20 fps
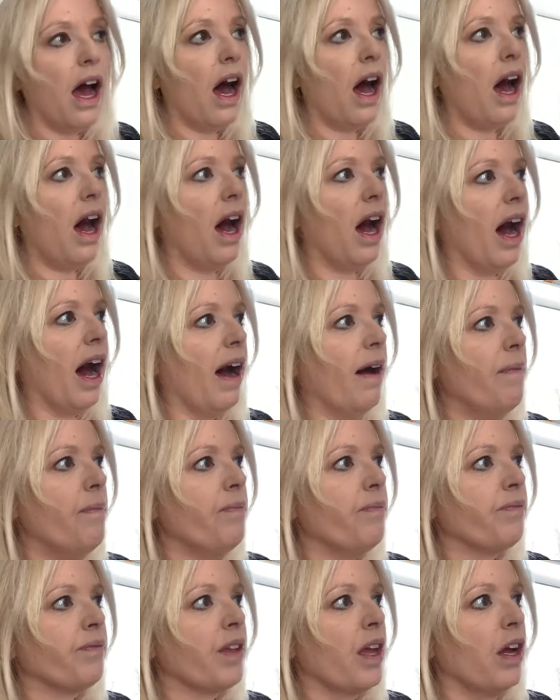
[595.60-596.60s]
Uh,
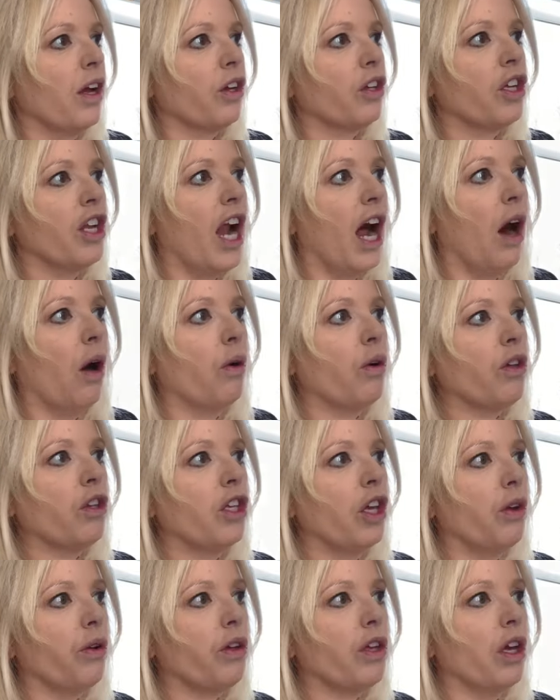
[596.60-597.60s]
you know,
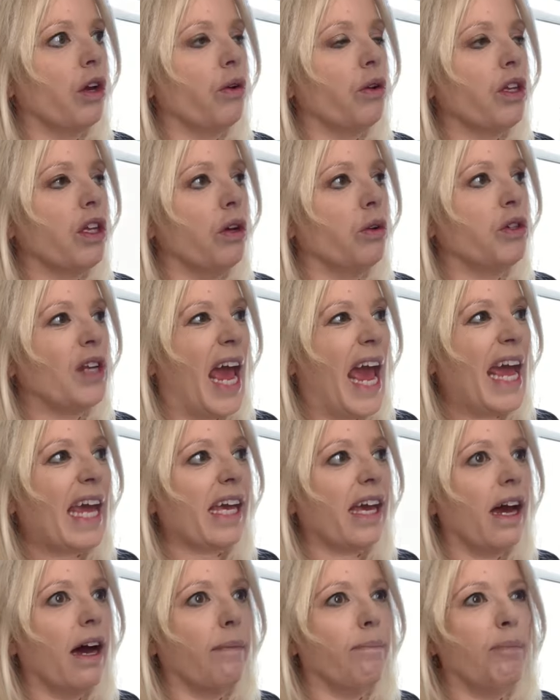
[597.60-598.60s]
you you you
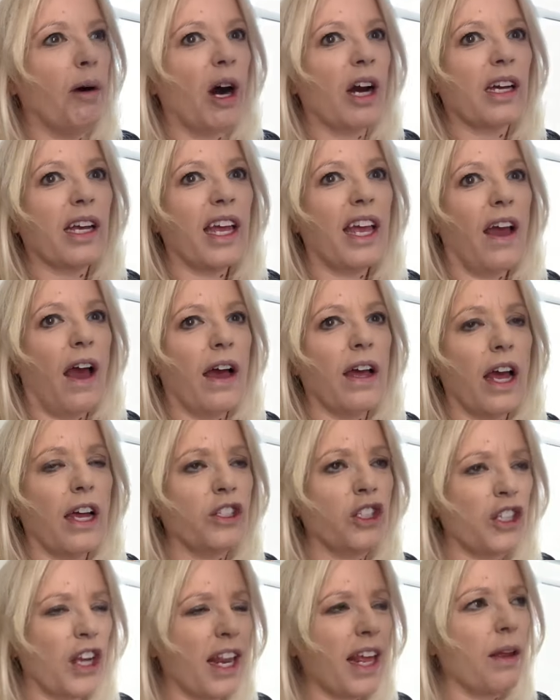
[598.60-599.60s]
take a book, a
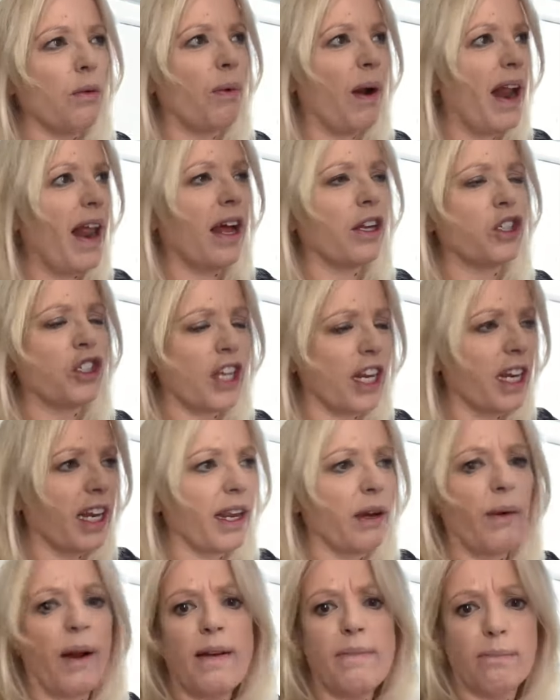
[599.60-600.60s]
shitty, a
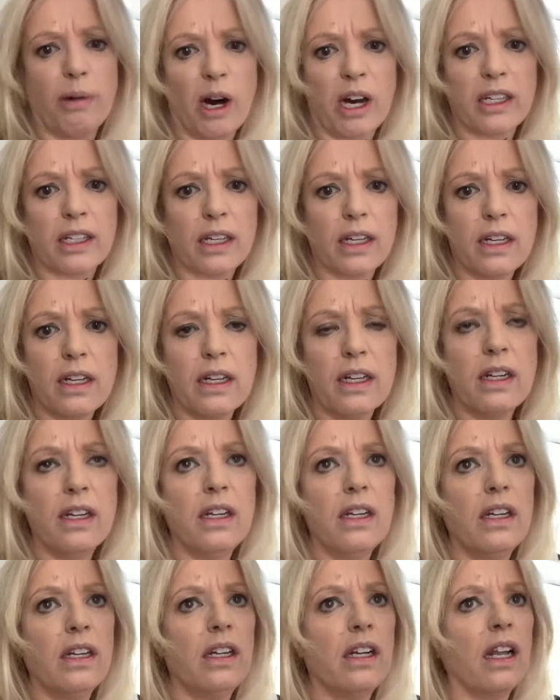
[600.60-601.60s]
shittily written book,
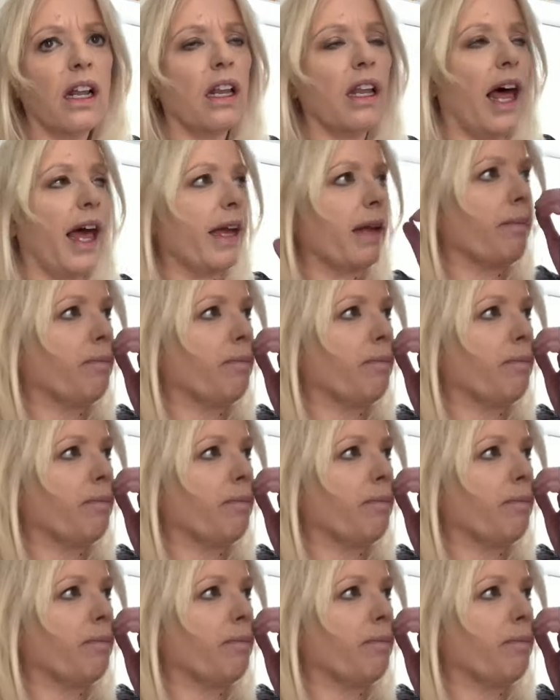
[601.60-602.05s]
like